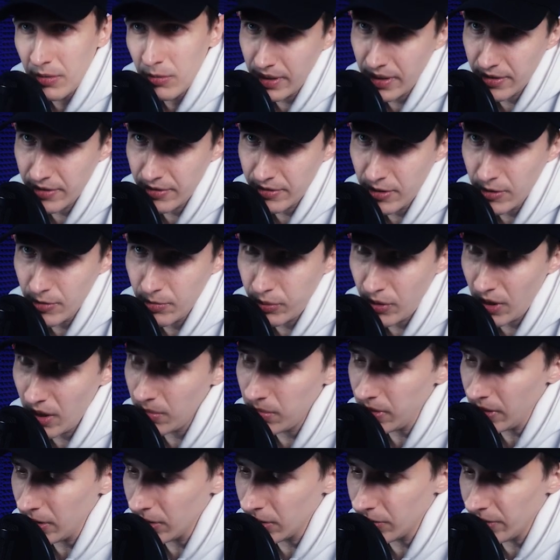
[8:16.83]
As you
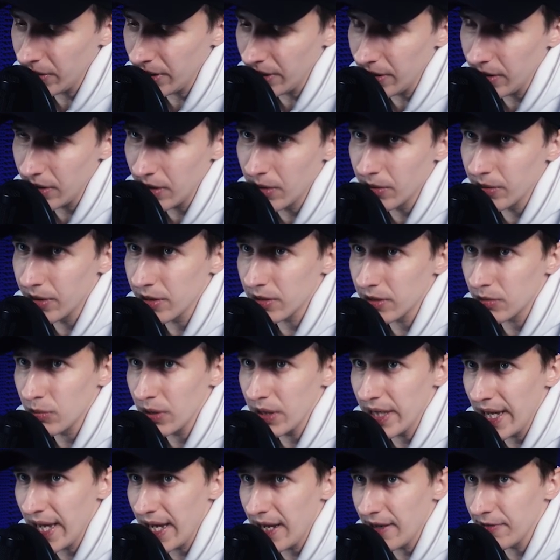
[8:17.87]
probably already noticed,
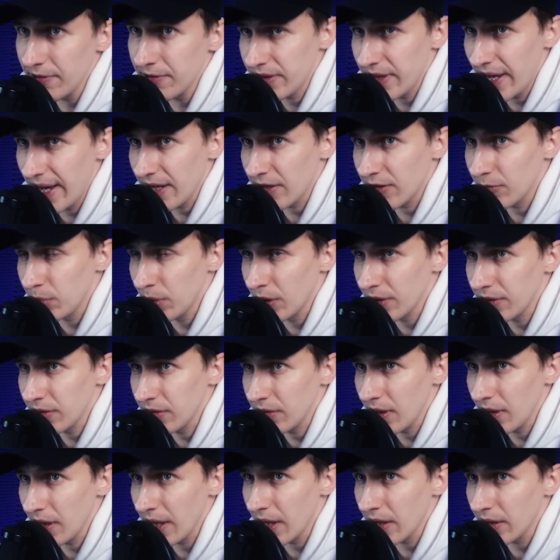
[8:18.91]
we have tags
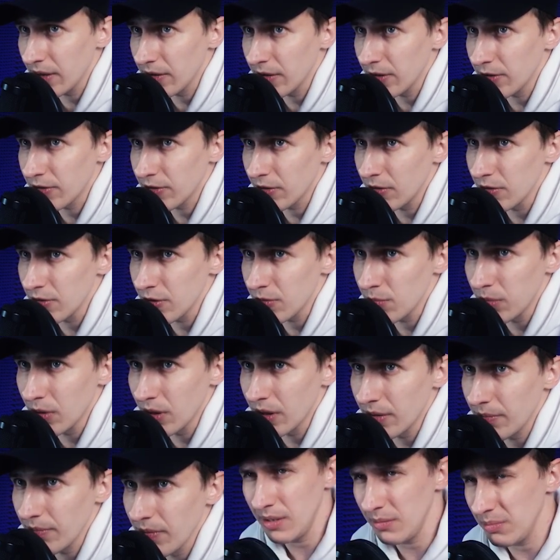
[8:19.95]
button and the search
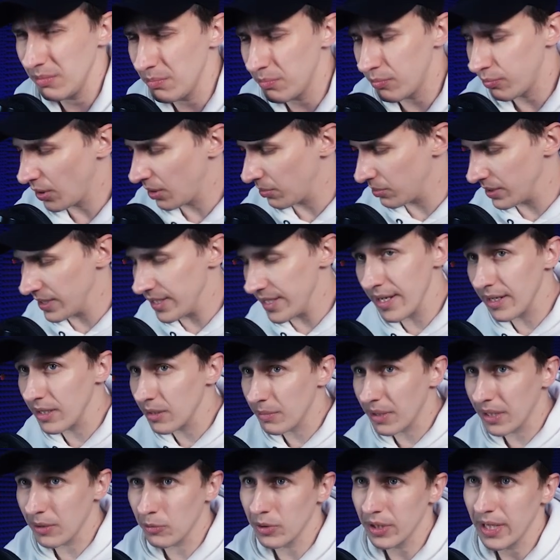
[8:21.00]
bar. And probably, yeah, you
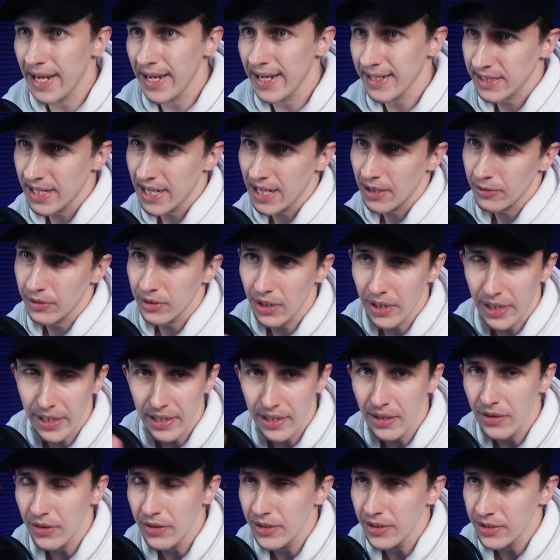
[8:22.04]
might want to ask, how did I
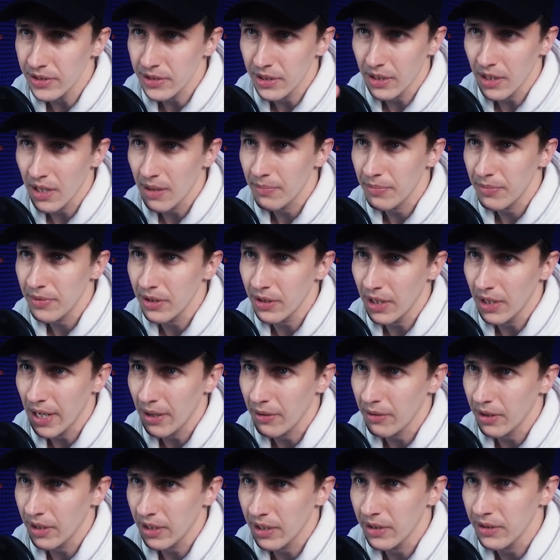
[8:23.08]
get this thing up there?
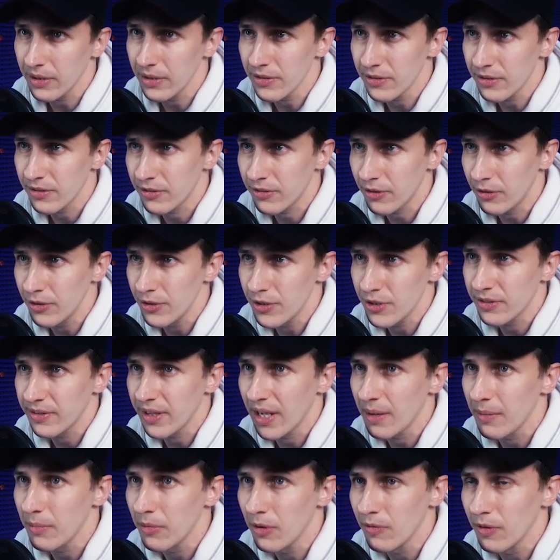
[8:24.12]
How did I get this search
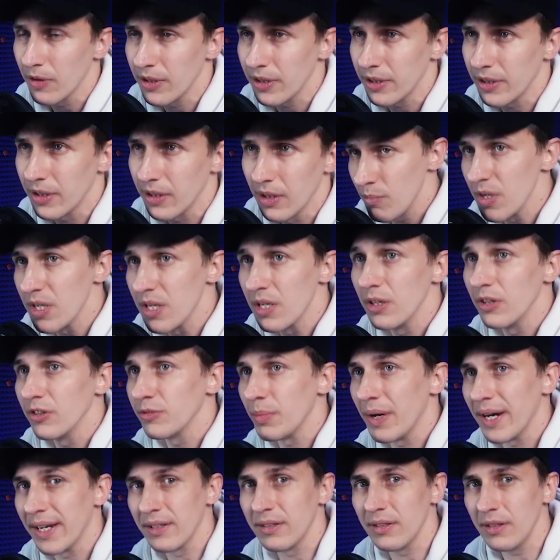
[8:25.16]
tab over there? Because
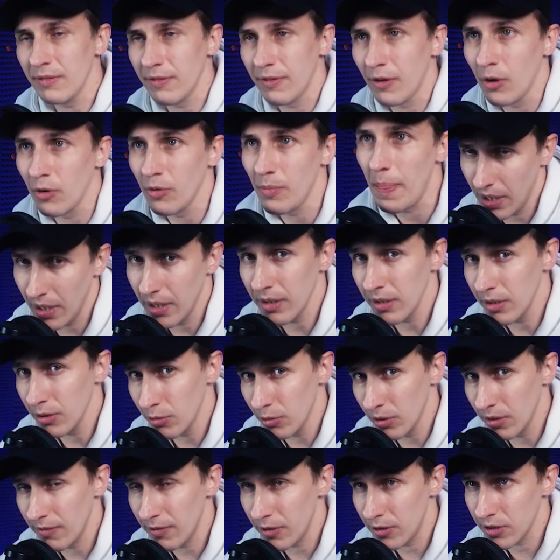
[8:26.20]
by default,
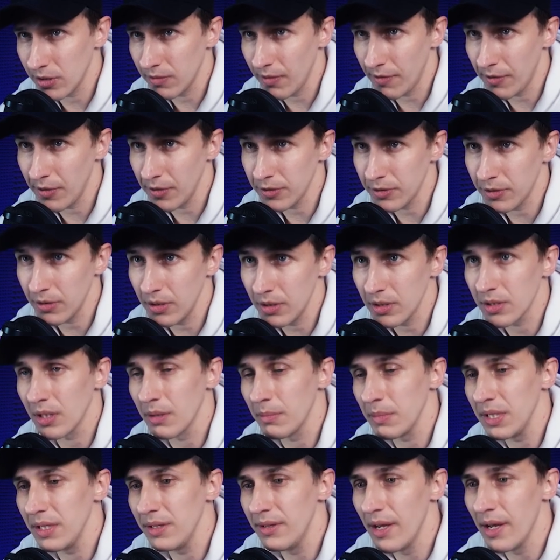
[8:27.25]
your version of FL Studio is
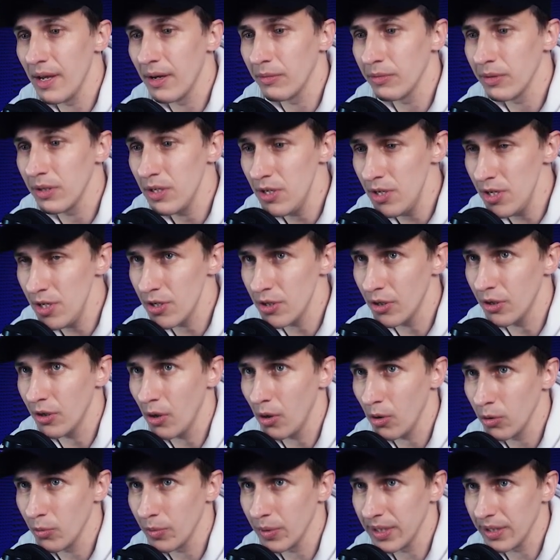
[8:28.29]
going to be down here,
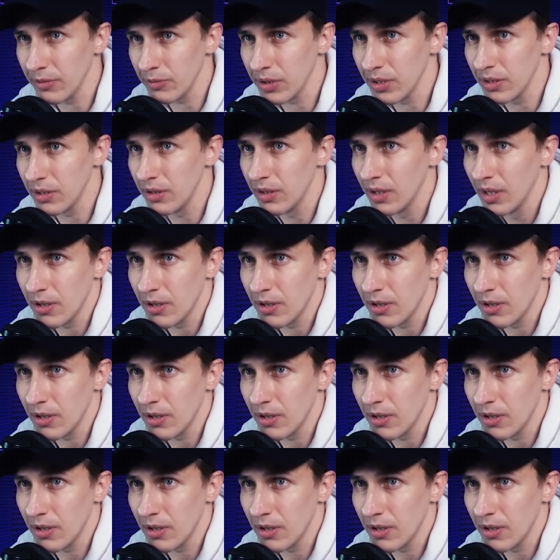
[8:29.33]
all the way down here.